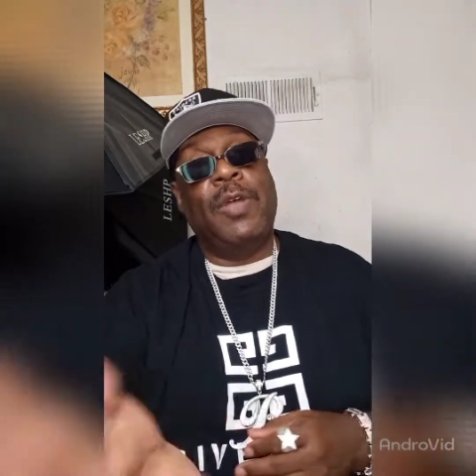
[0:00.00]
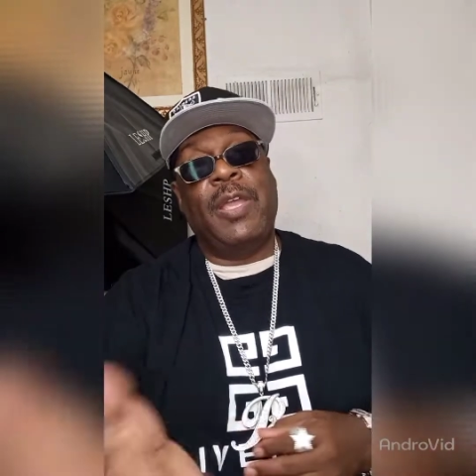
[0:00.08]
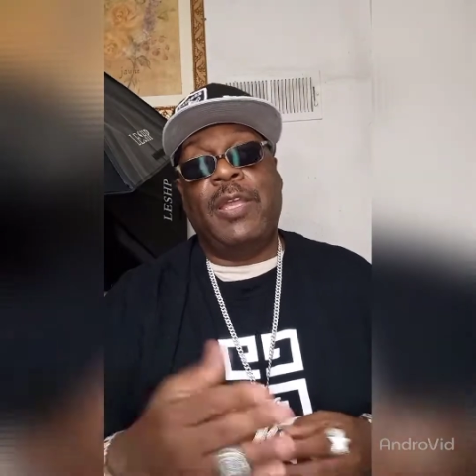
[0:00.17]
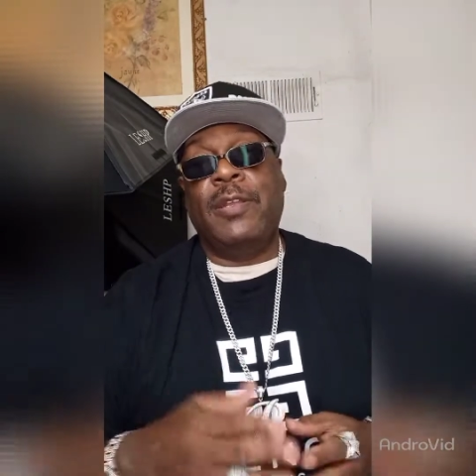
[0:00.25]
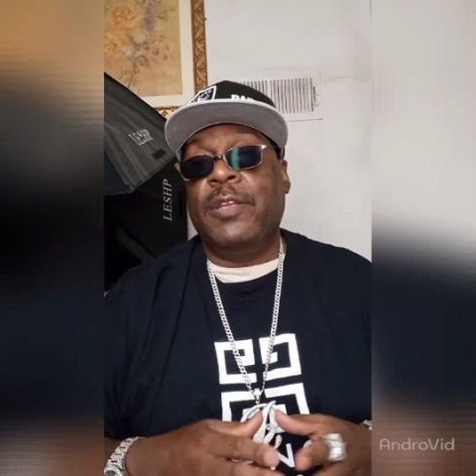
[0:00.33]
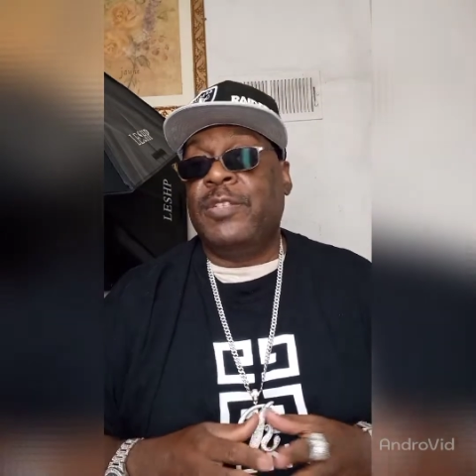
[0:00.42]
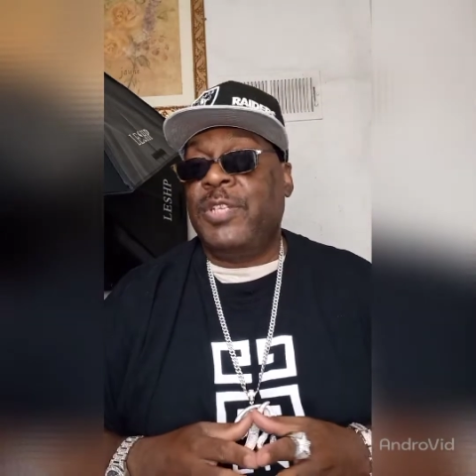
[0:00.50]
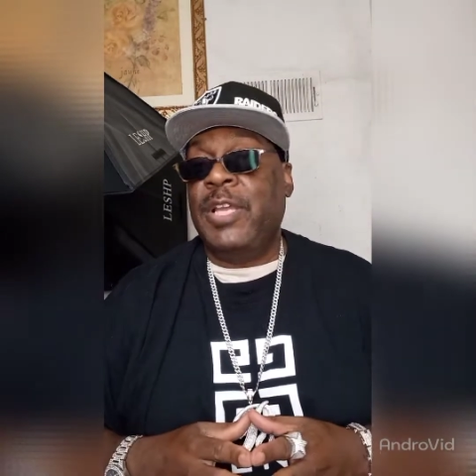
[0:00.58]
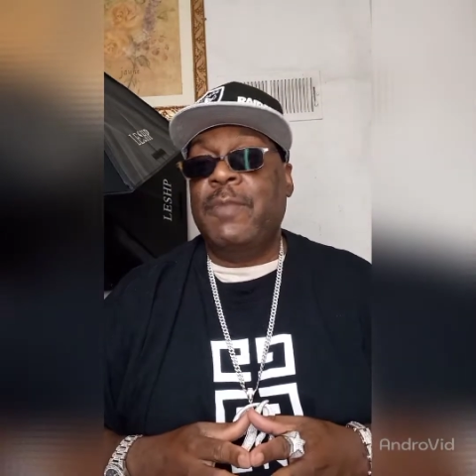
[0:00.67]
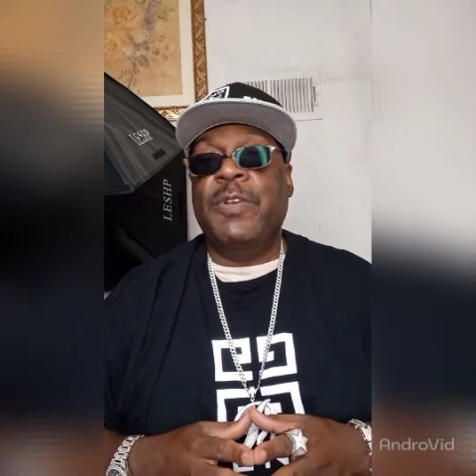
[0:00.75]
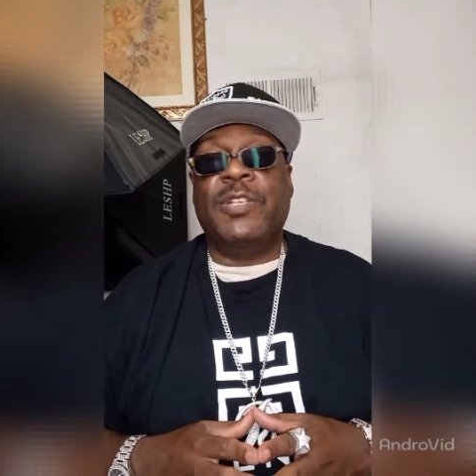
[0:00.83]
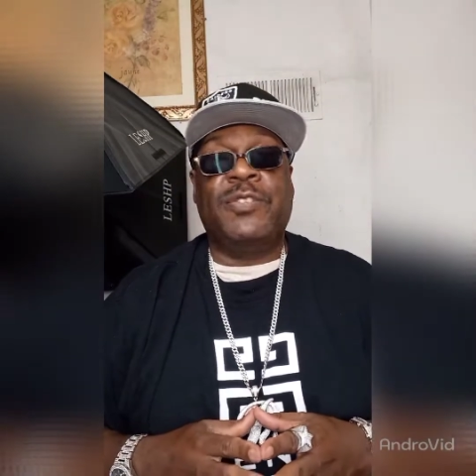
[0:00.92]
And the
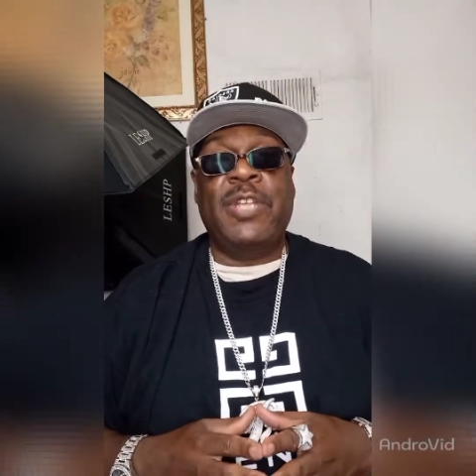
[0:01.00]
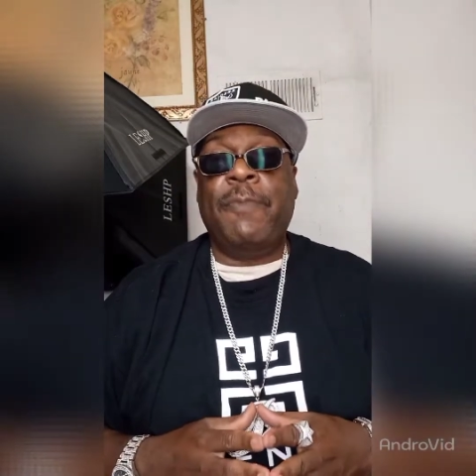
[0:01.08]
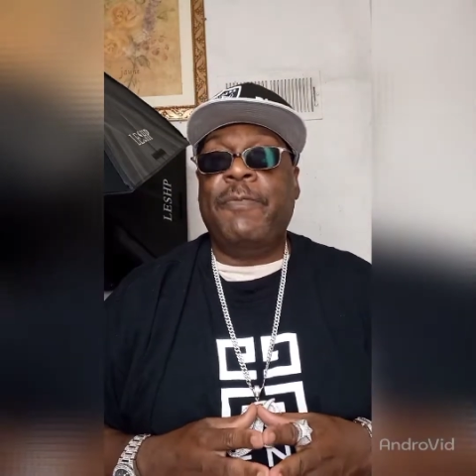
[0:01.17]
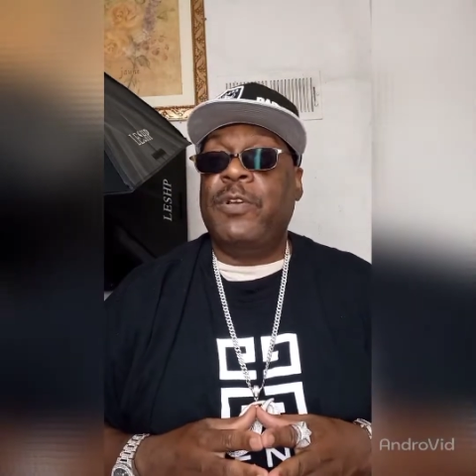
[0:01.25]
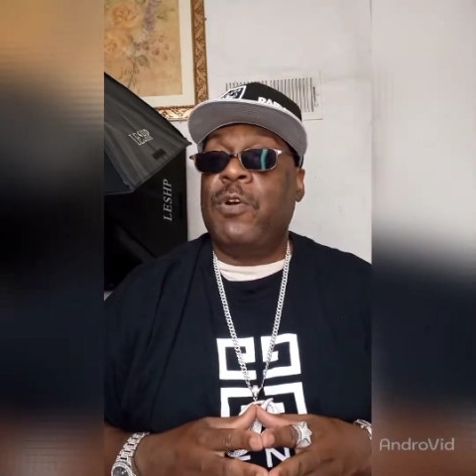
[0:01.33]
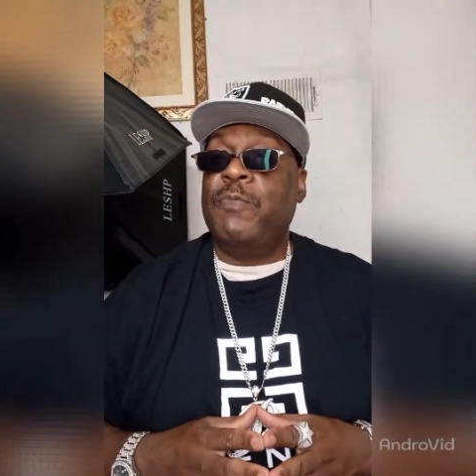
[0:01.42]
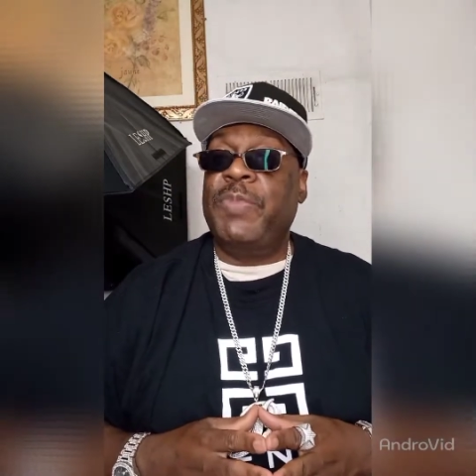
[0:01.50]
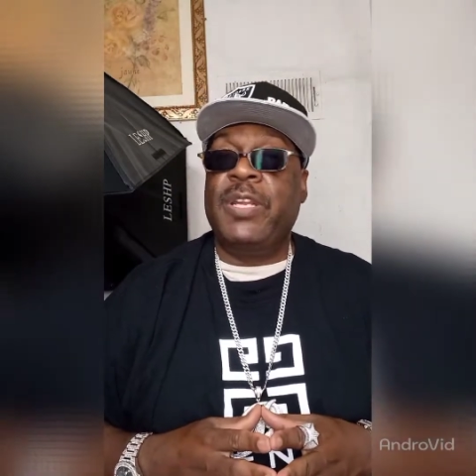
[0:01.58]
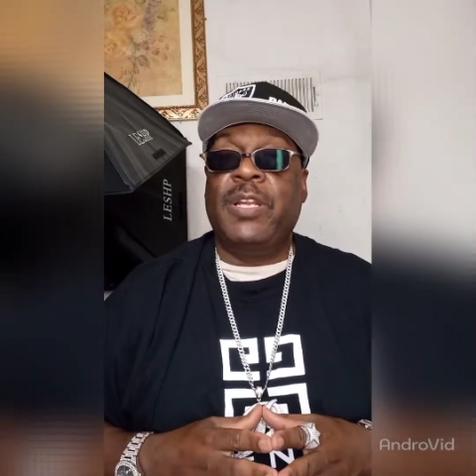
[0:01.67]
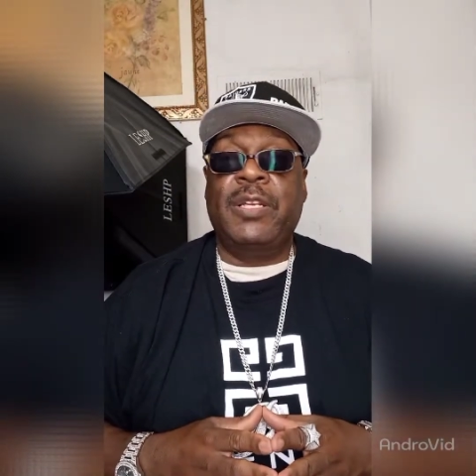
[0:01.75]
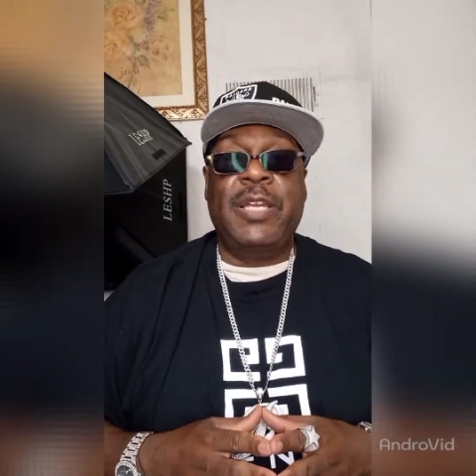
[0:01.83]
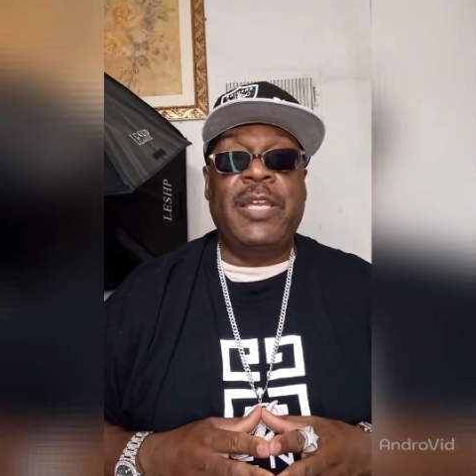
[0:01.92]
Sigma is definitely going to be
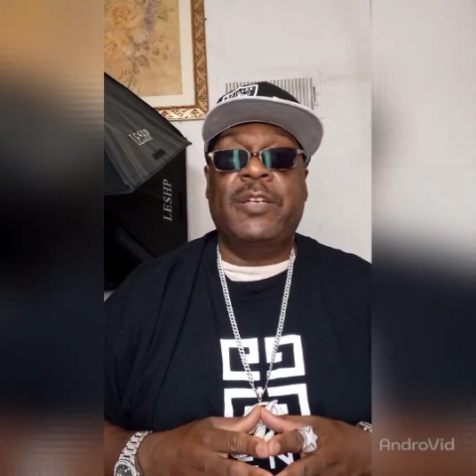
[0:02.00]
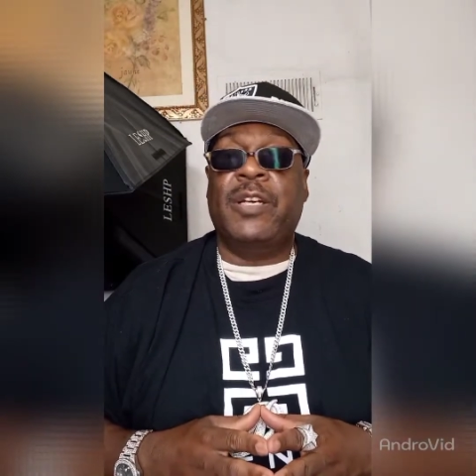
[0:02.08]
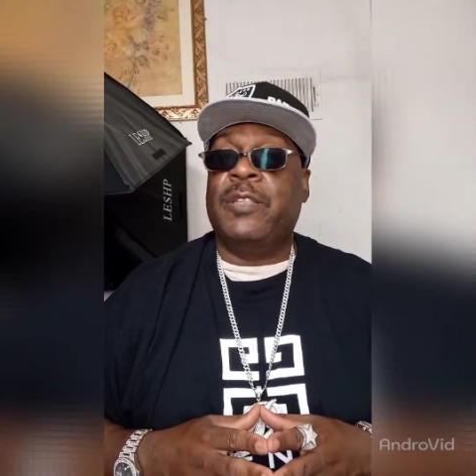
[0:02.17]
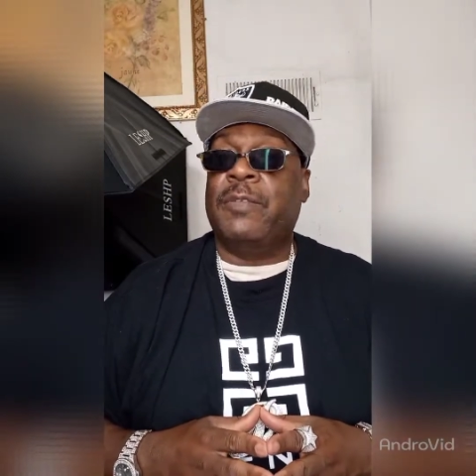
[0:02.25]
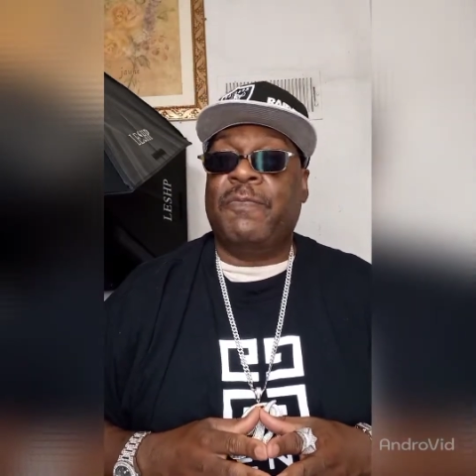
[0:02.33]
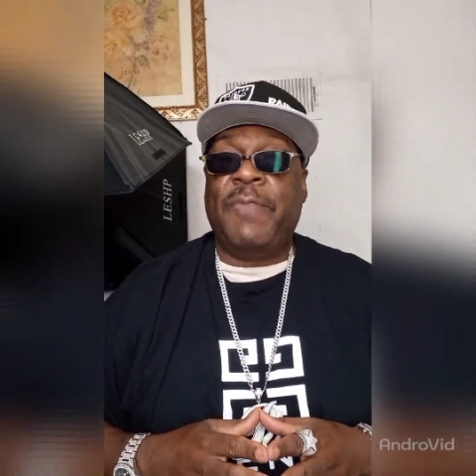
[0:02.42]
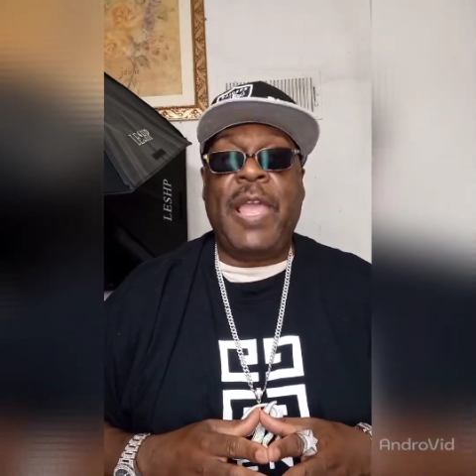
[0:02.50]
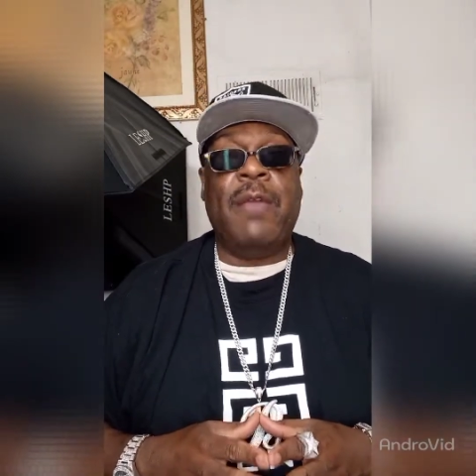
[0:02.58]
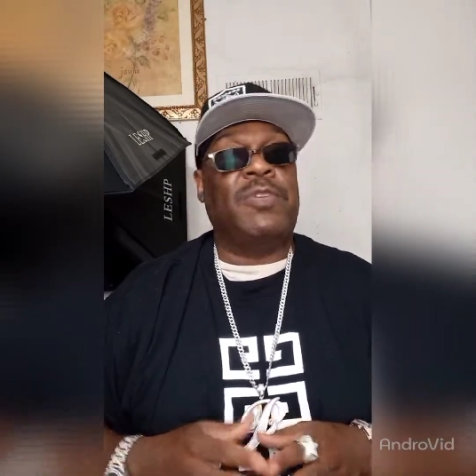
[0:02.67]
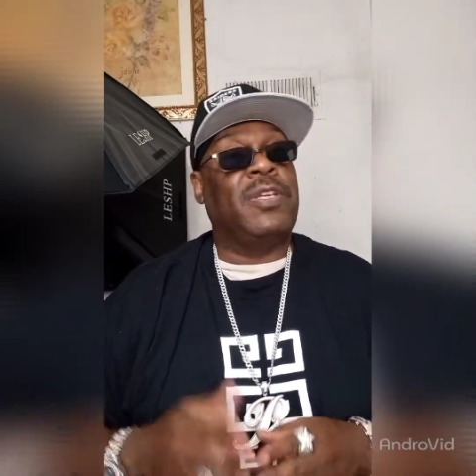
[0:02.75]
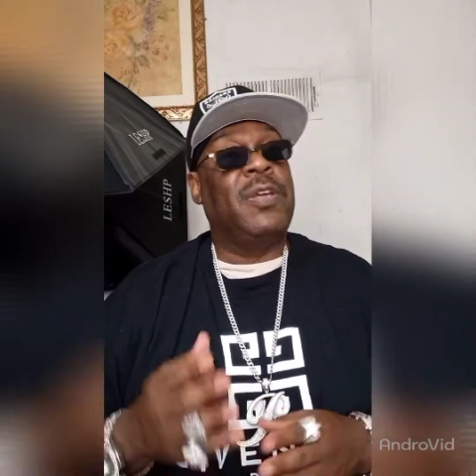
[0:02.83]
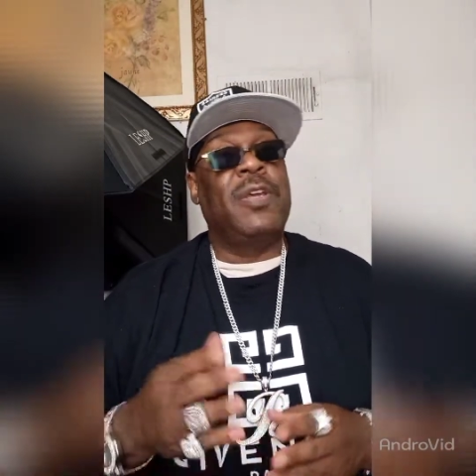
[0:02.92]
the leader of the
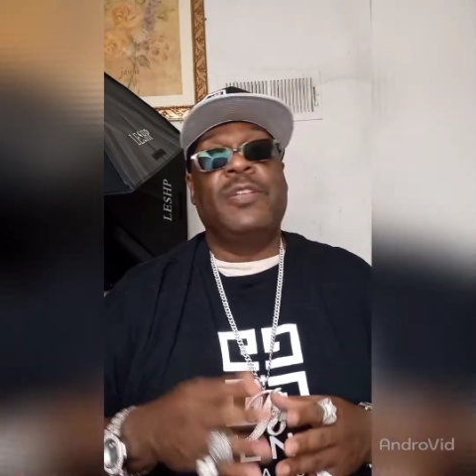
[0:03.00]
family.